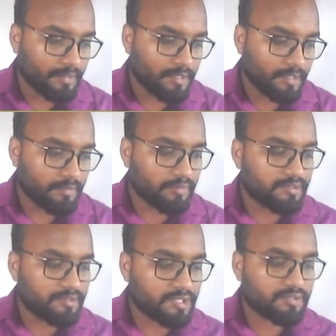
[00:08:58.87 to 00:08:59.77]
It will
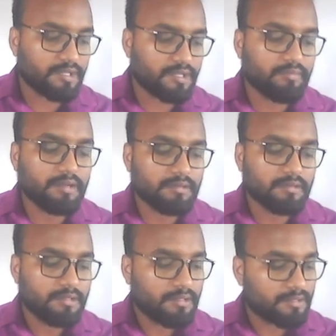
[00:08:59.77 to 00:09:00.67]
just give a
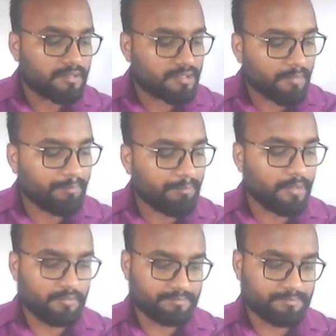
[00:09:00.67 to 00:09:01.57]

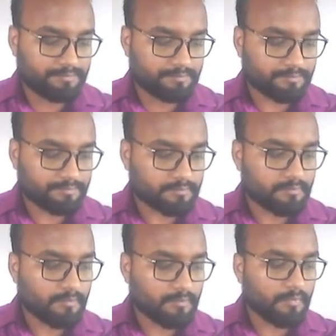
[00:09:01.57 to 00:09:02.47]
simple
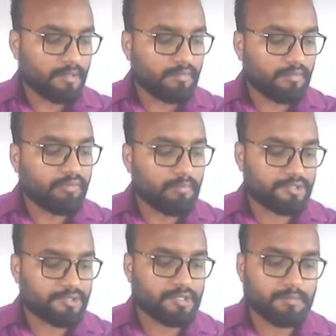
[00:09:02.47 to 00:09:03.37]

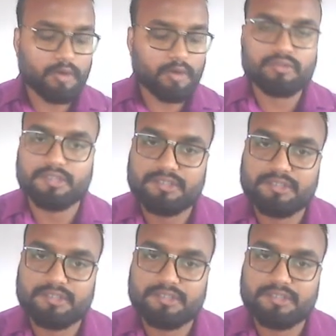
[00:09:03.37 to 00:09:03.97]
information about it.